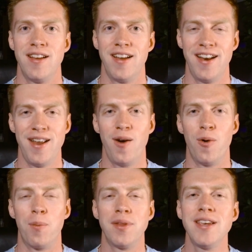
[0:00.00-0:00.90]
And now,
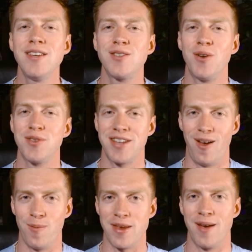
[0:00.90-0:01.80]
please don't tell
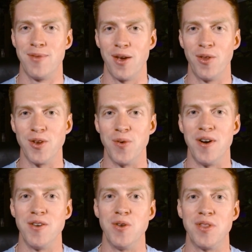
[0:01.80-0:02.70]
me I'm the only one
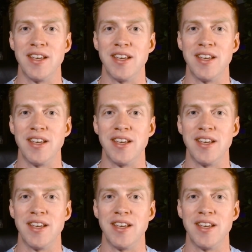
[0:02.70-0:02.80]
who thinks